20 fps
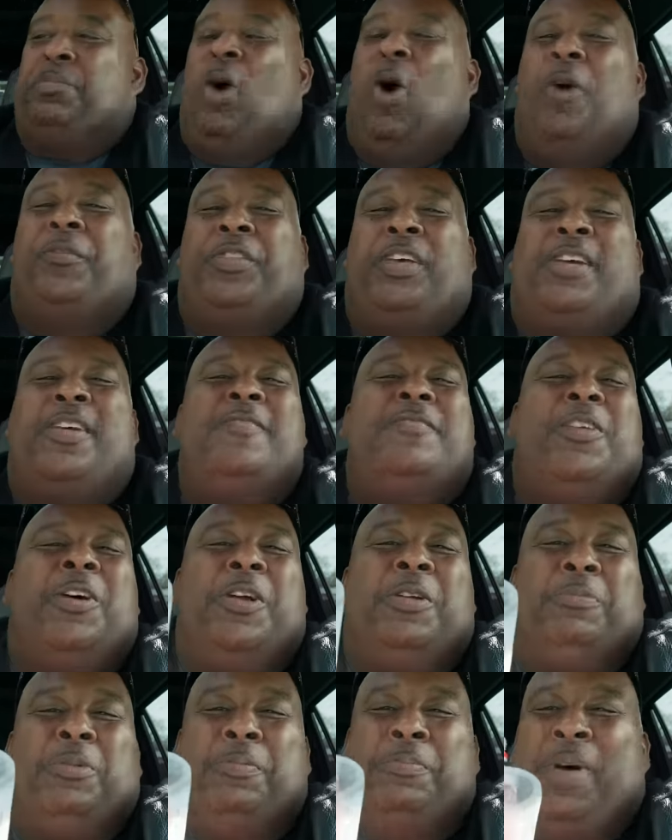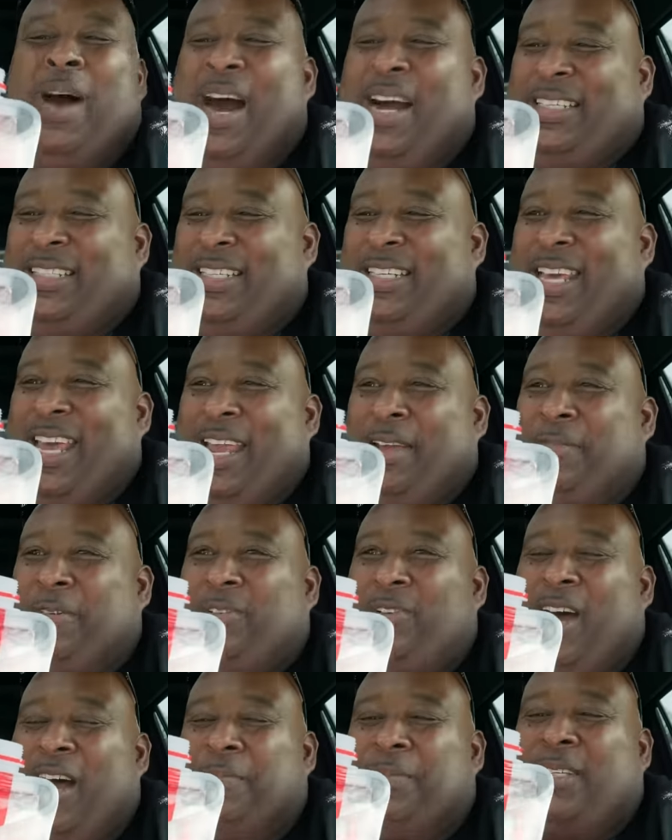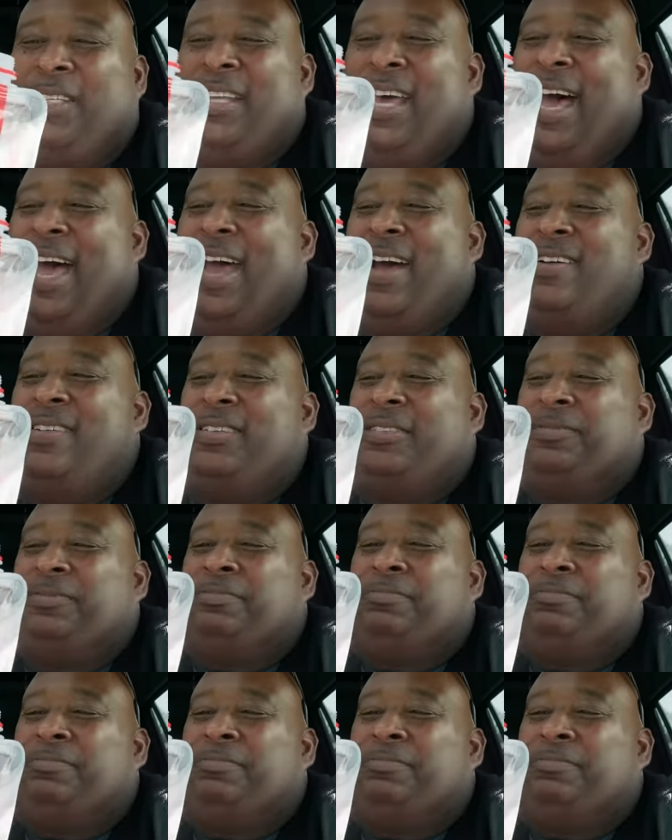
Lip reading: off the convertible box, Dame Drop style.